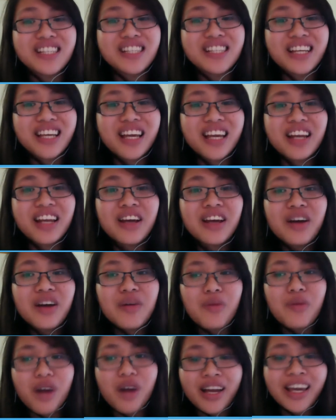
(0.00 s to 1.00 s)
in
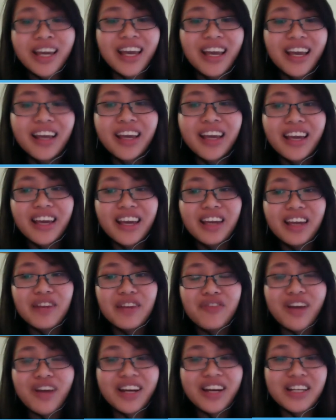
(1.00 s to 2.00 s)
working in a
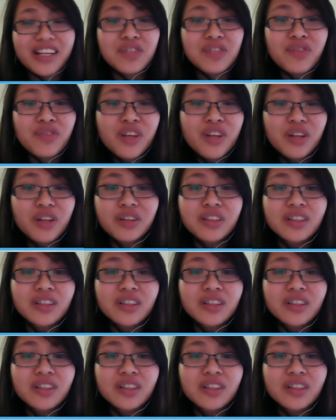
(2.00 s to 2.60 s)
finance field.